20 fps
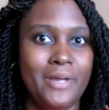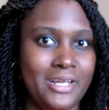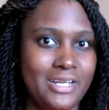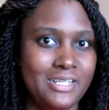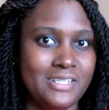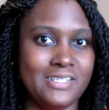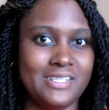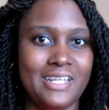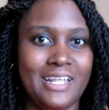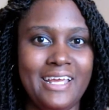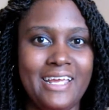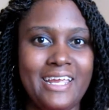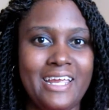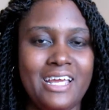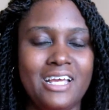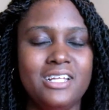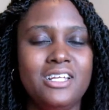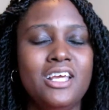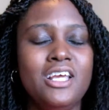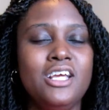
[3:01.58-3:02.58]
and his
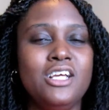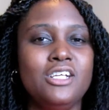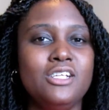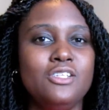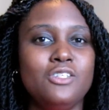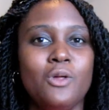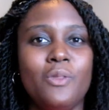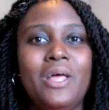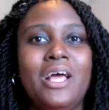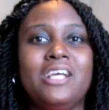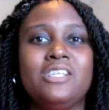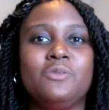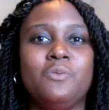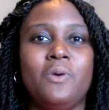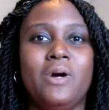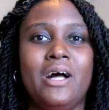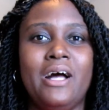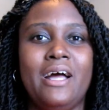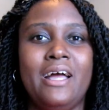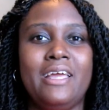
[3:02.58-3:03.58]
land, so that's
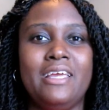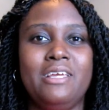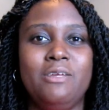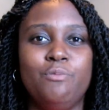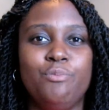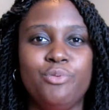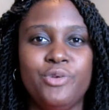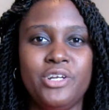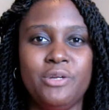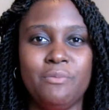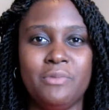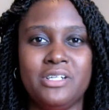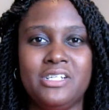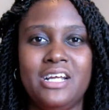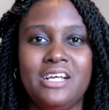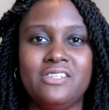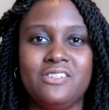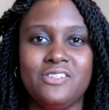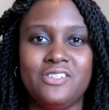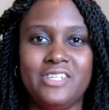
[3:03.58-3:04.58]
why he pretty much
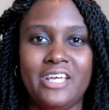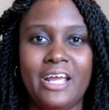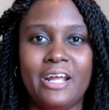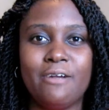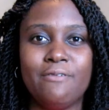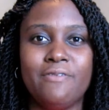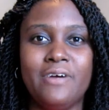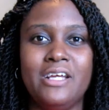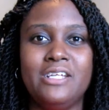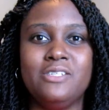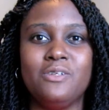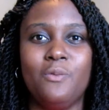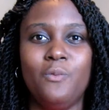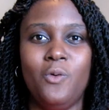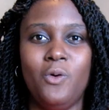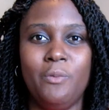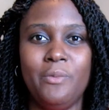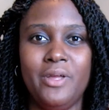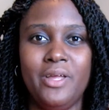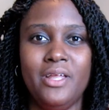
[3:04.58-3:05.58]
has to sacrifice a
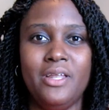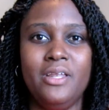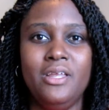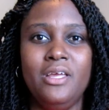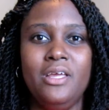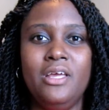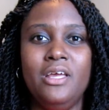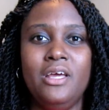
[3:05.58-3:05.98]
woman